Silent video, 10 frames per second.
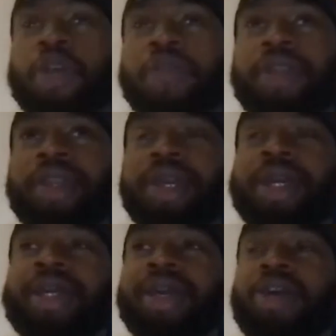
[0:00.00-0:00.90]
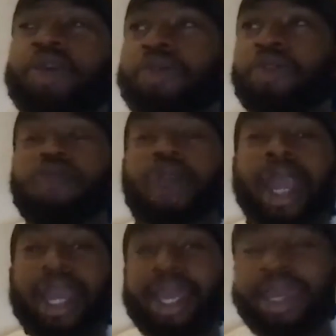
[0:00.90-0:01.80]
even
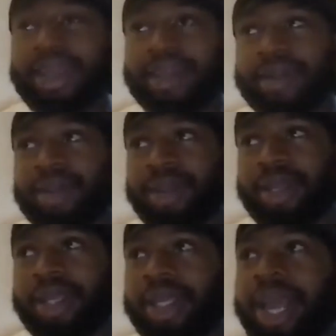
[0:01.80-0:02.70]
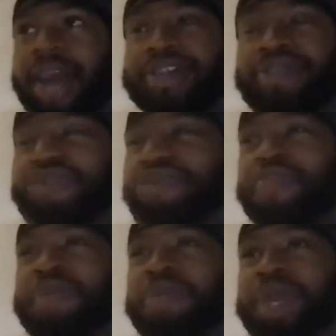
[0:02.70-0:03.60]
right here. Like I was
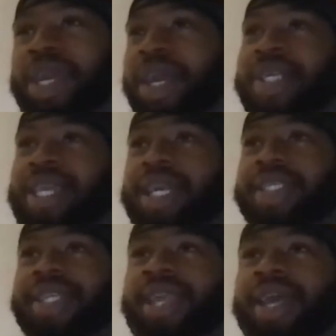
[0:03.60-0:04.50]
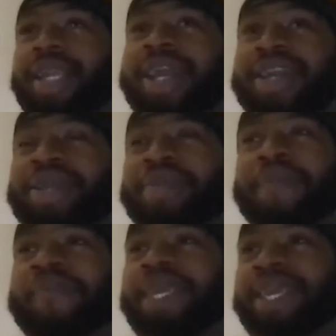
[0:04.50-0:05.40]
fuming when I heard that because that could have
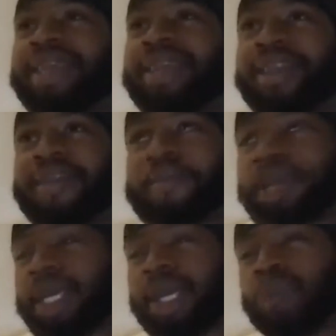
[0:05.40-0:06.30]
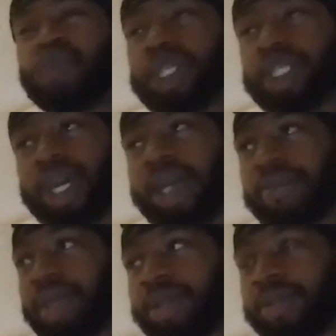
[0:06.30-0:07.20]
been me. But yeah, all the time, man.